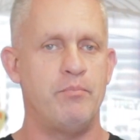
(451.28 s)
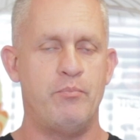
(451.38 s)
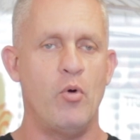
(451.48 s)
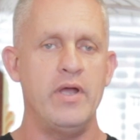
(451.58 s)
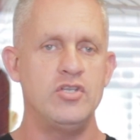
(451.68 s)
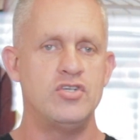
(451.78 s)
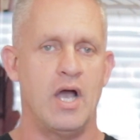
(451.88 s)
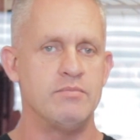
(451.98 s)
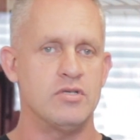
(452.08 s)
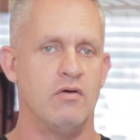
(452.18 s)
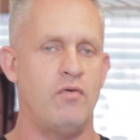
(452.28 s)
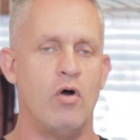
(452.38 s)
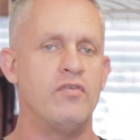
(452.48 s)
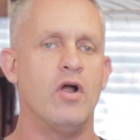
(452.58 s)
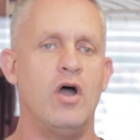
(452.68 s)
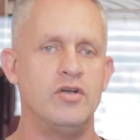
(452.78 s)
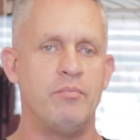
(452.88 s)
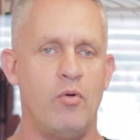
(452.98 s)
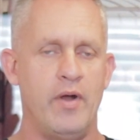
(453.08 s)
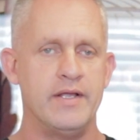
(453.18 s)
point jumps of over
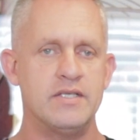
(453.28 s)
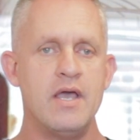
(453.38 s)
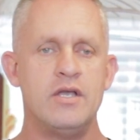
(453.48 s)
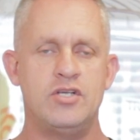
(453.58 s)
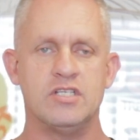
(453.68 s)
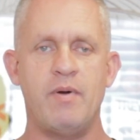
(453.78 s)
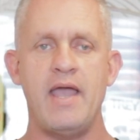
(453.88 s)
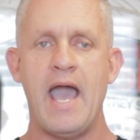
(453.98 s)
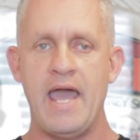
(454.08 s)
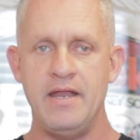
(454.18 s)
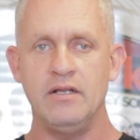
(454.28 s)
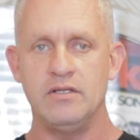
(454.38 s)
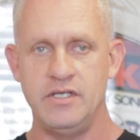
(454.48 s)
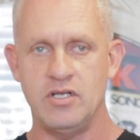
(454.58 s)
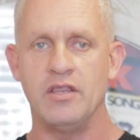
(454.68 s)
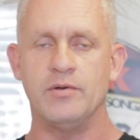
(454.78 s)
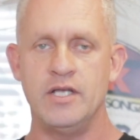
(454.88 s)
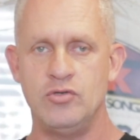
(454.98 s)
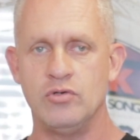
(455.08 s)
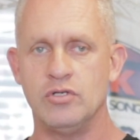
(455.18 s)
100 points just by adding these
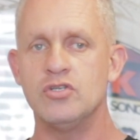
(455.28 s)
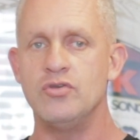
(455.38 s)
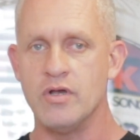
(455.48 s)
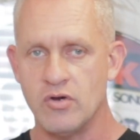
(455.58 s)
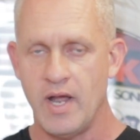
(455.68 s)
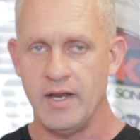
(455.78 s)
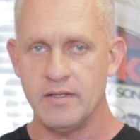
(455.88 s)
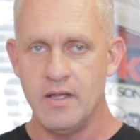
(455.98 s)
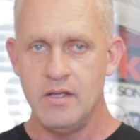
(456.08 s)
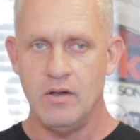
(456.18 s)
authorized users to your credit.